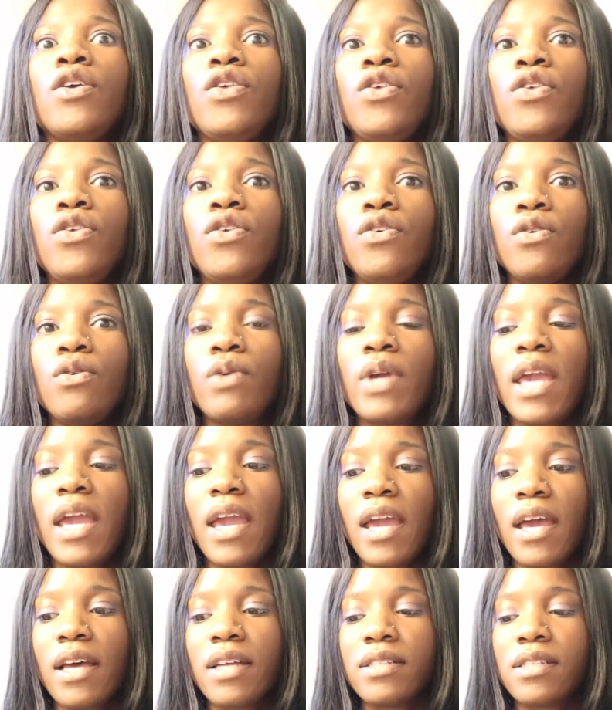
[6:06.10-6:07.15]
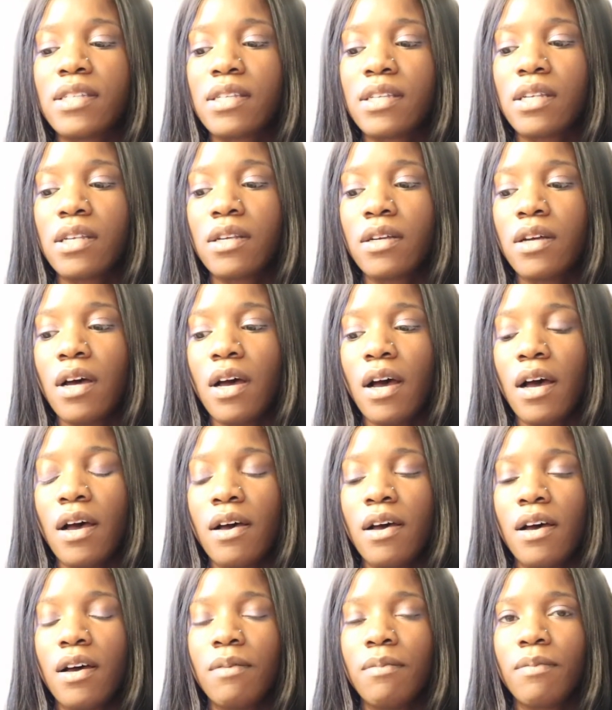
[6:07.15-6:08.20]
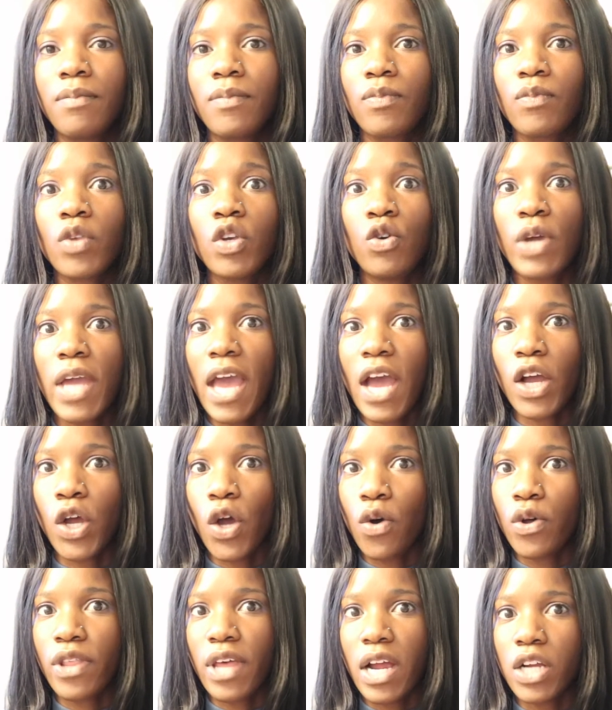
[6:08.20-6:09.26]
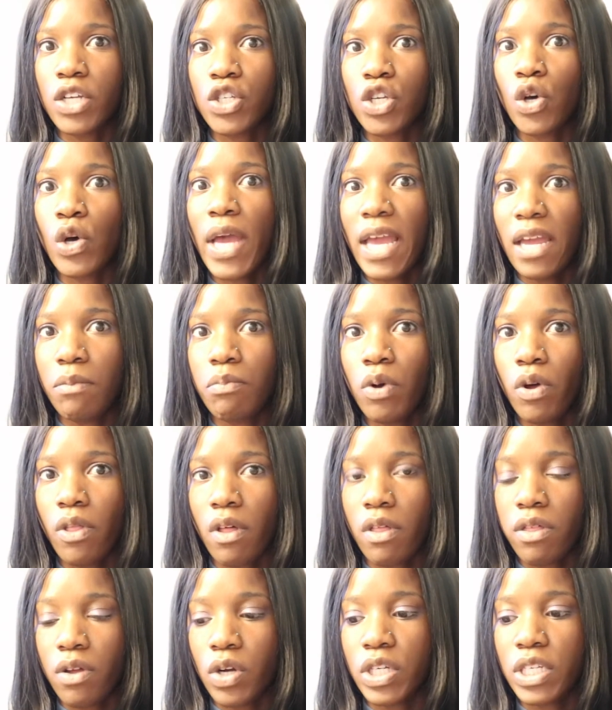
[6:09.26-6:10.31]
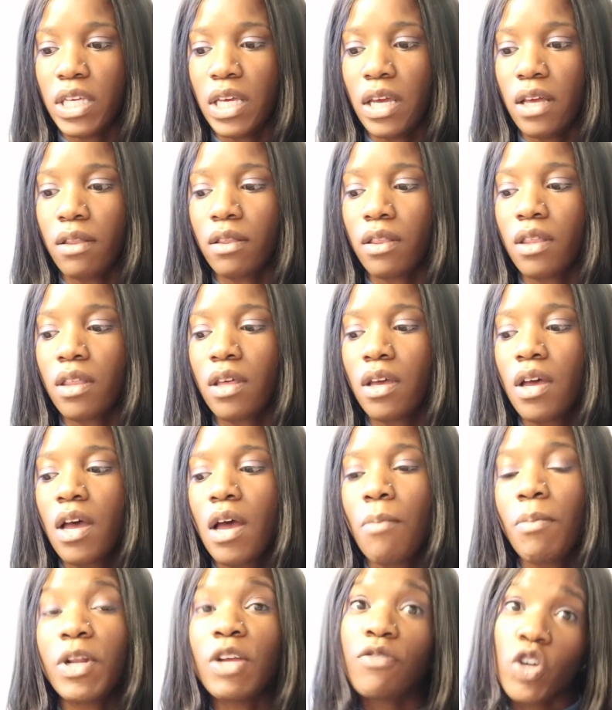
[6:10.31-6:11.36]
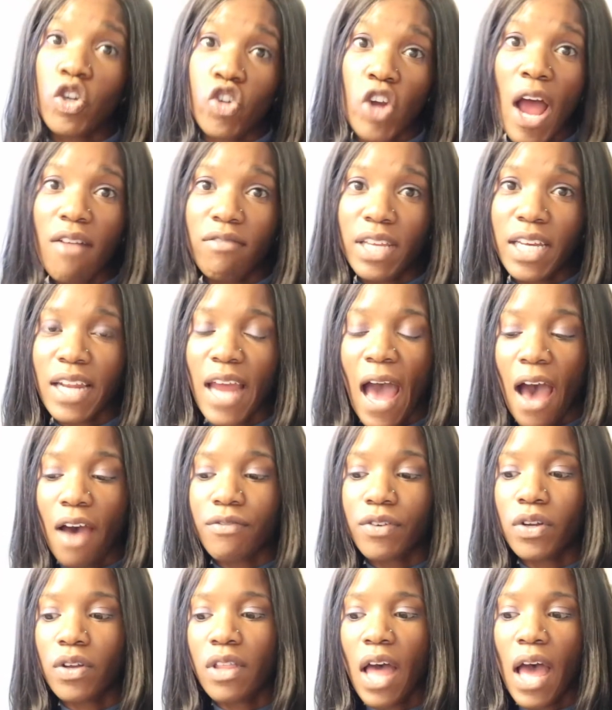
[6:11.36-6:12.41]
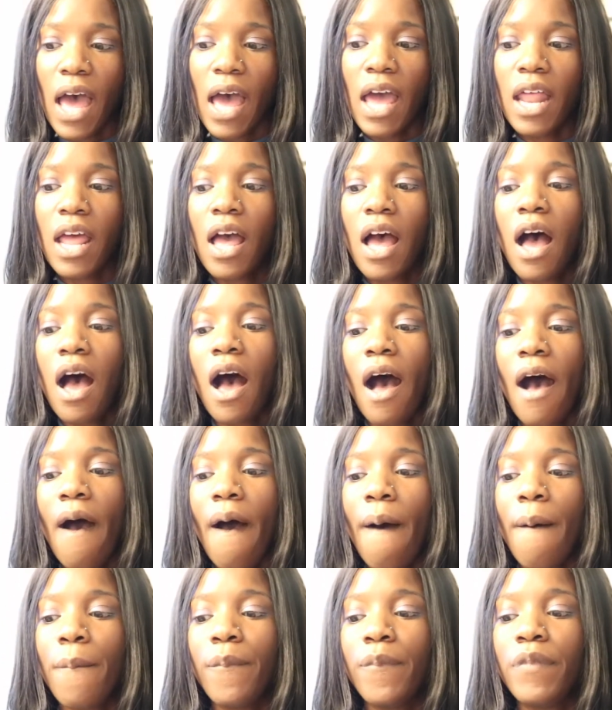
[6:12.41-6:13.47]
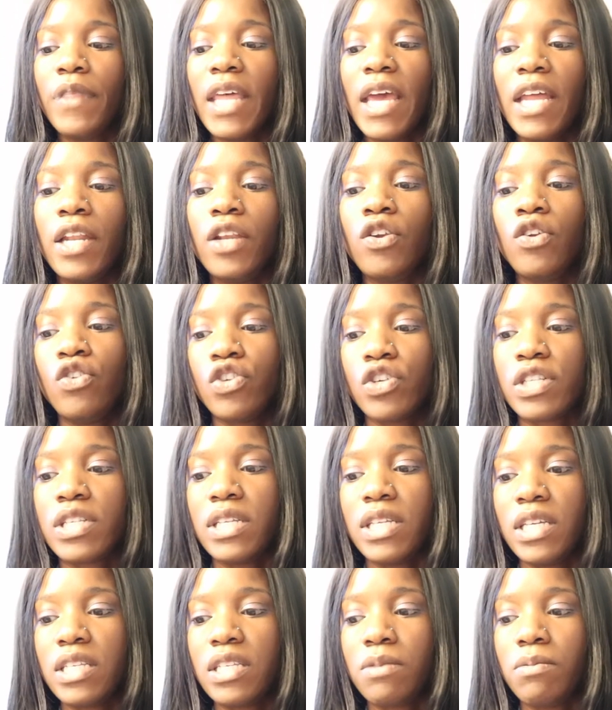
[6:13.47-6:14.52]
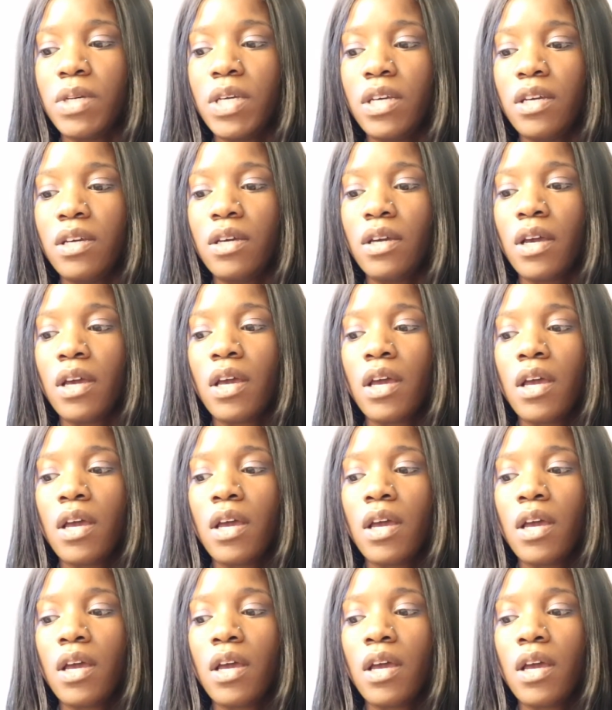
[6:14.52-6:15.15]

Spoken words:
you can't go there until April the 13th. But if you're traveling after that, then you just need to be